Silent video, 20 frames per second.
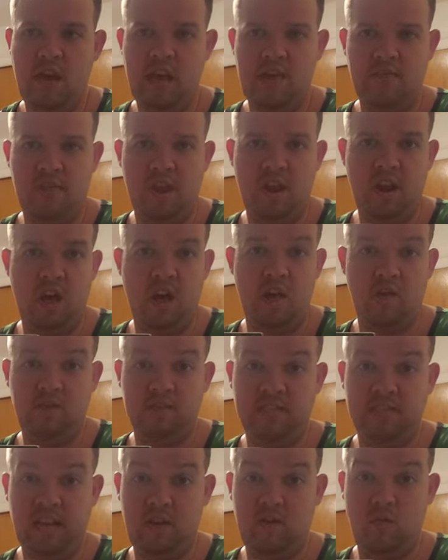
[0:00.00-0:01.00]
And then all of a
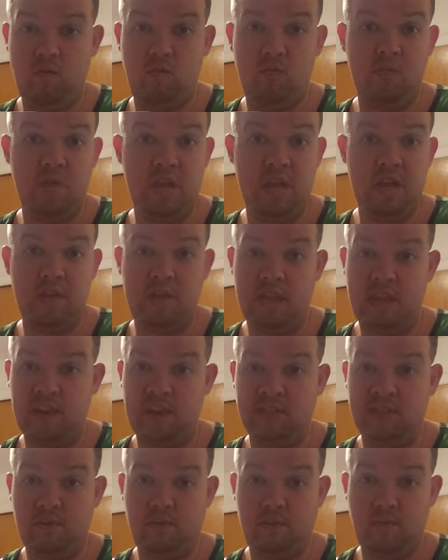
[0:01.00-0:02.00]
sudden we get
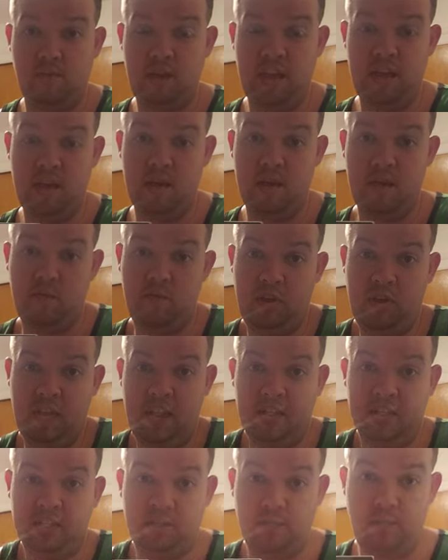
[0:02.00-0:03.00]
a we get a we
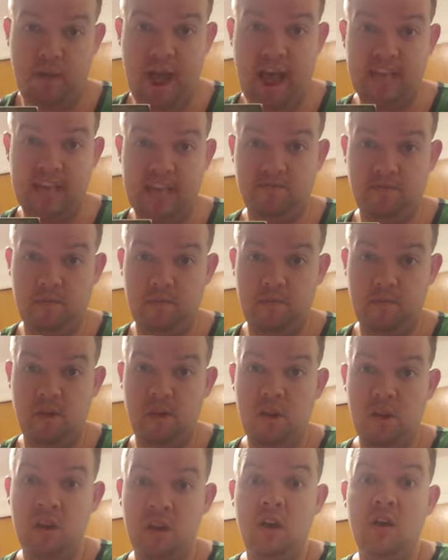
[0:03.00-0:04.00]
get a surprise from
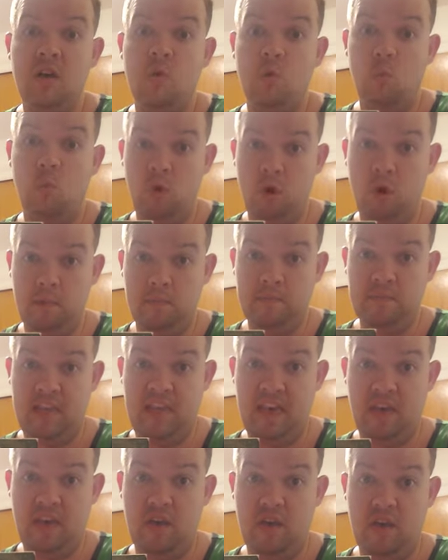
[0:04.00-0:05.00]

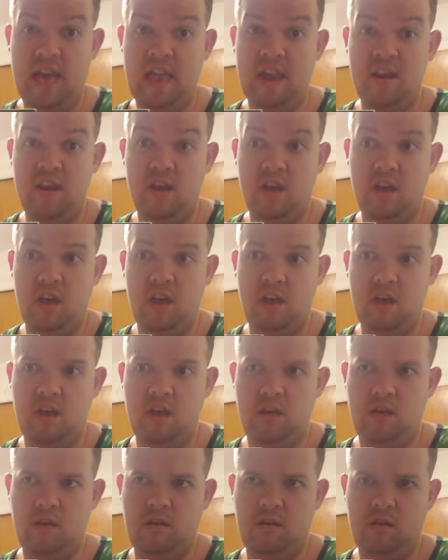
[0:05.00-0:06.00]
Wormtail and
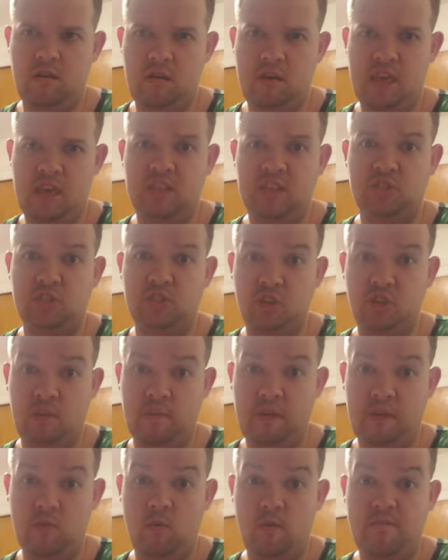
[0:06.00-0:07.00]
and a soon to
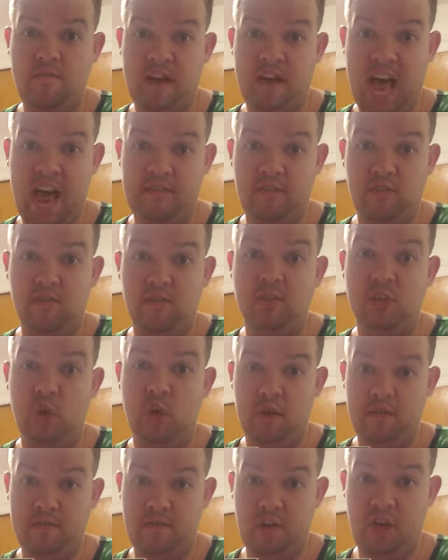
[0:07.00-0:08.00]
be revived
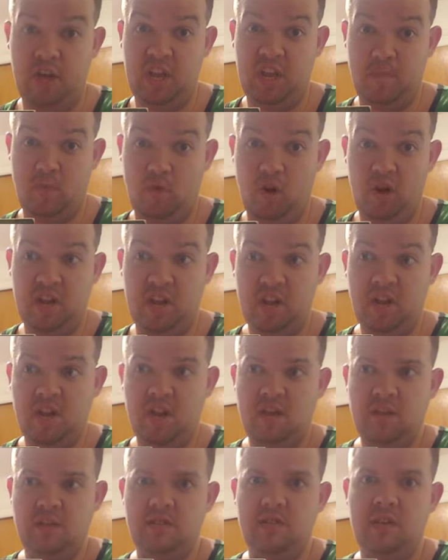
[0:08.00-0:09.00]
Lord Voldemort,
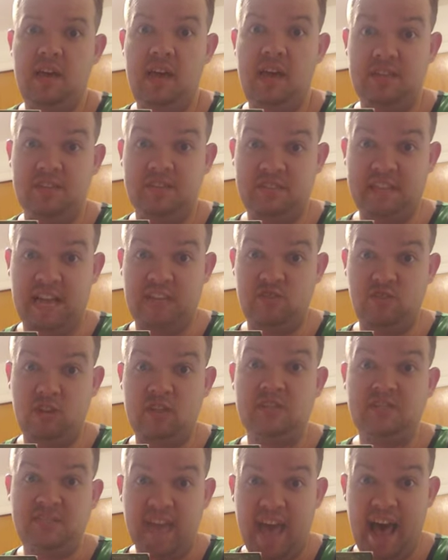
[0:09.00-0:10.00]
and
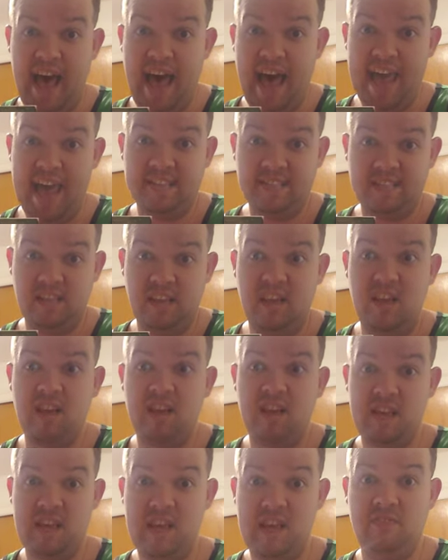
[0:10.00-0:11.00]
Cedric dies
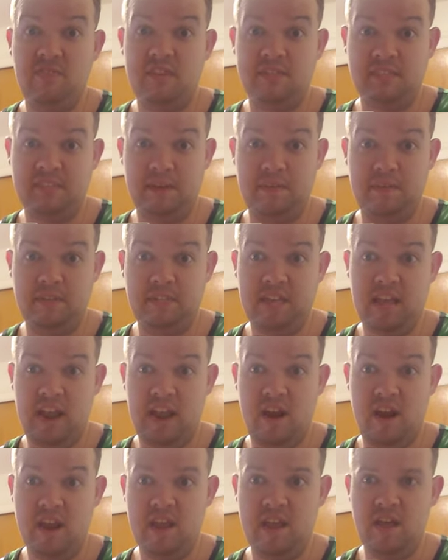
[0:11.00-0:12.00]
in the
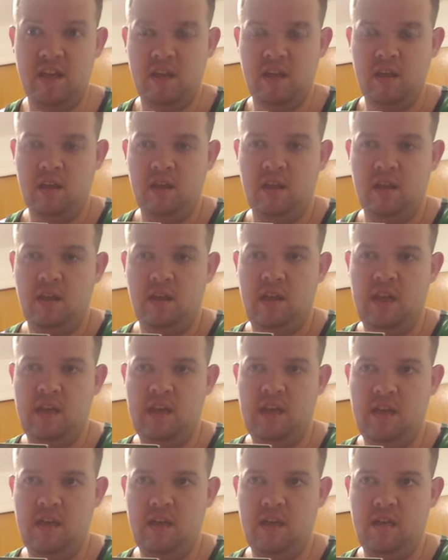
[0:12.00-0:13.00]
cemetery.
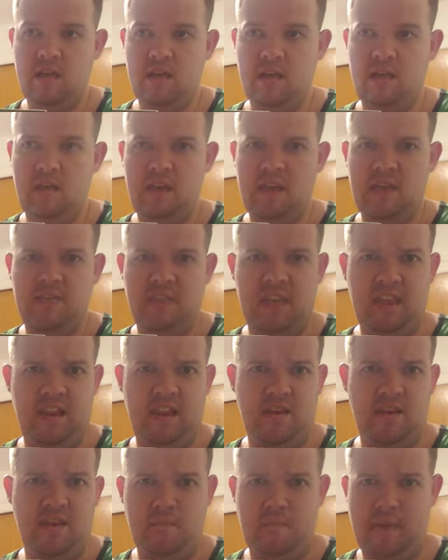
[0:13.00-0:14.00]
And then
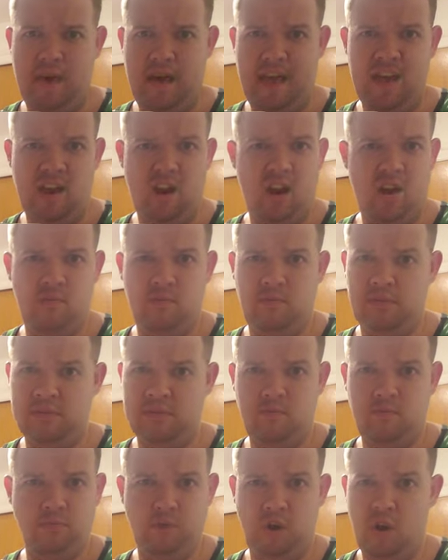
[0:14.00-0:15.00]
my heart was
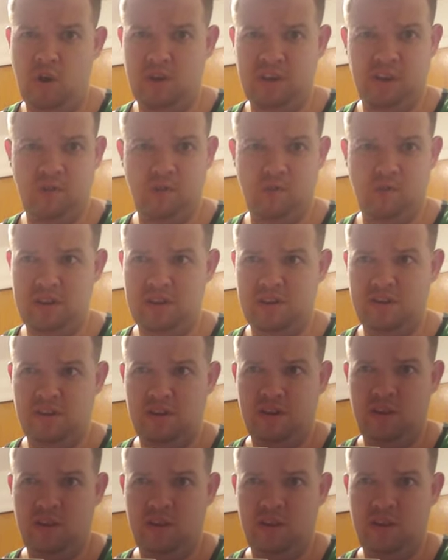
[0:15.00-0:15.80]
broken when